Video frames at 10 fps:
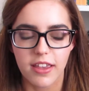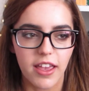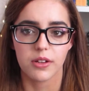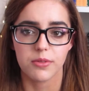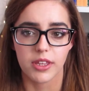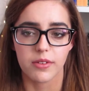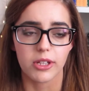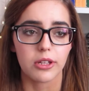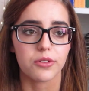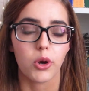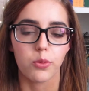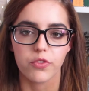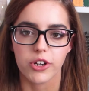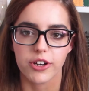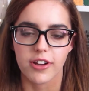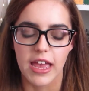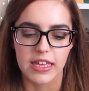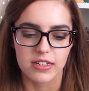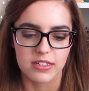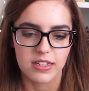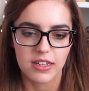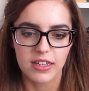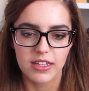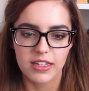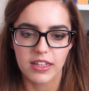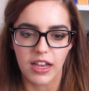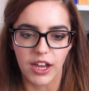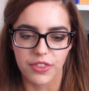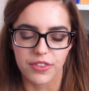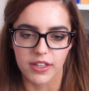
I really have a lot of hope for her, and I